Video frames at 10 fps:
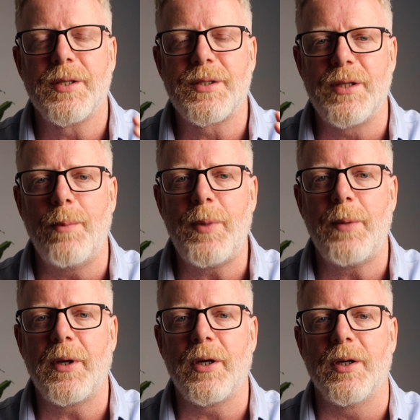simply
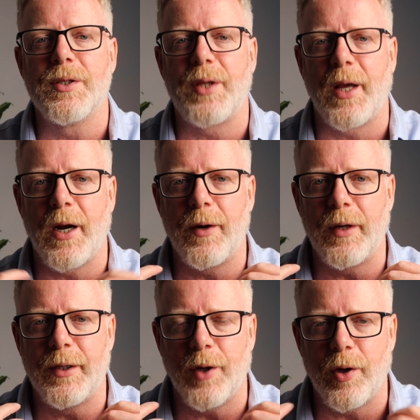because they are
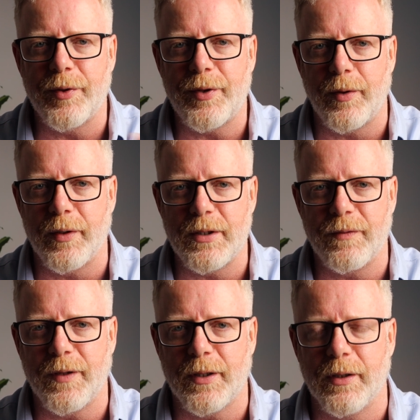an authority
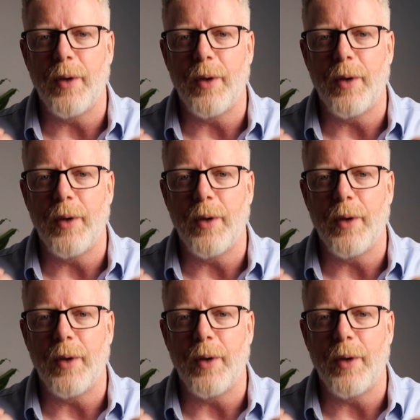figure.